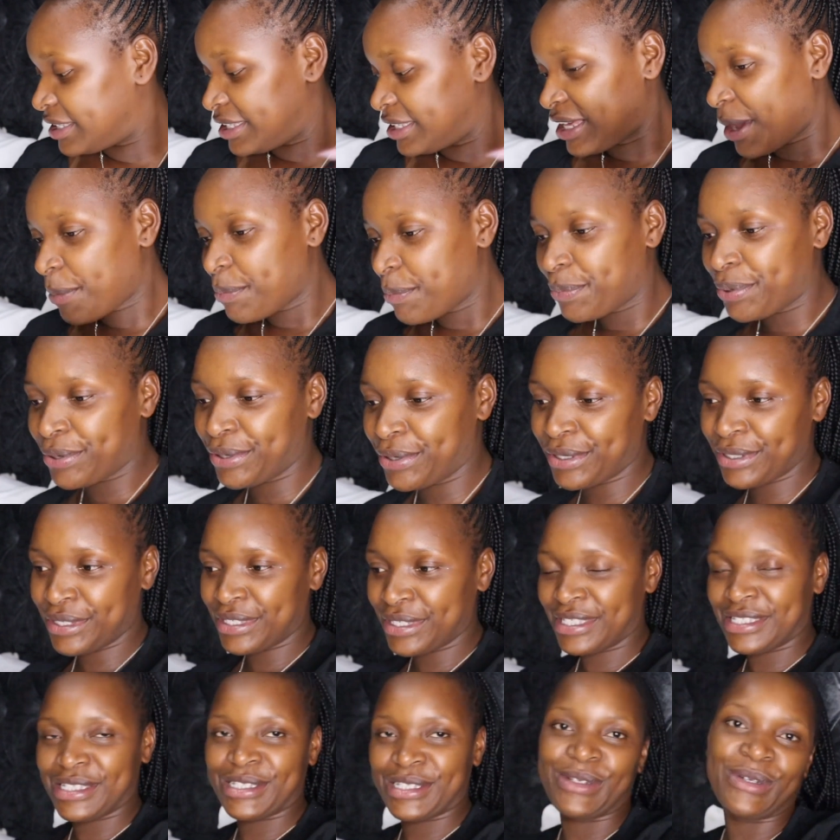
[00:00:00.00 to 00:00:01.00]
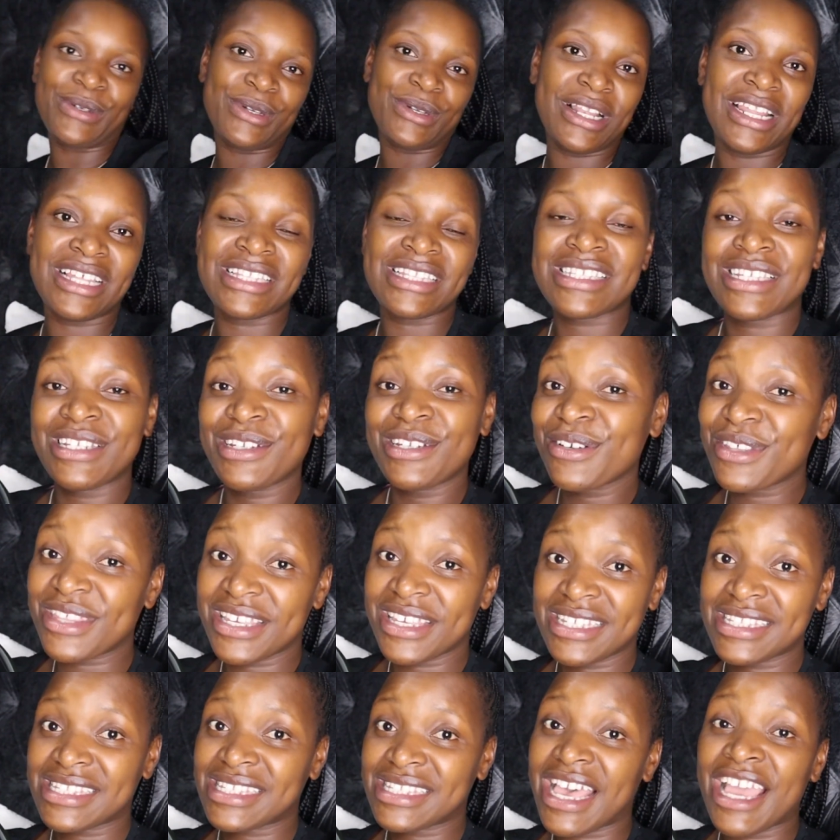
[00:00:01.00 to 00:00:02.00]
Yep. So let's do
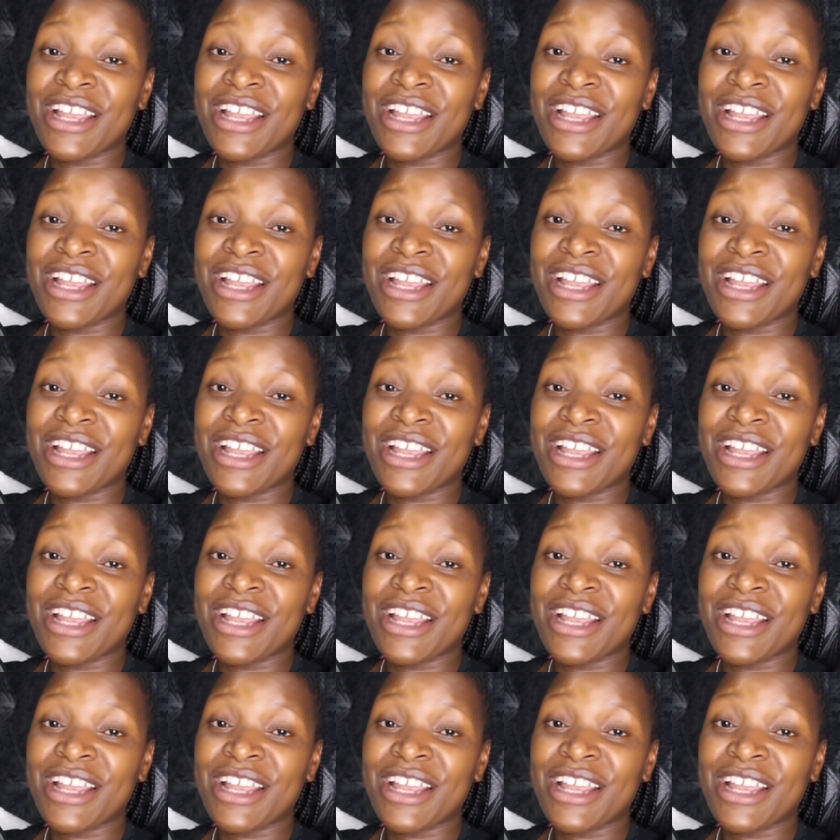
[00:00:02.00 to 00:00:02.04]
this.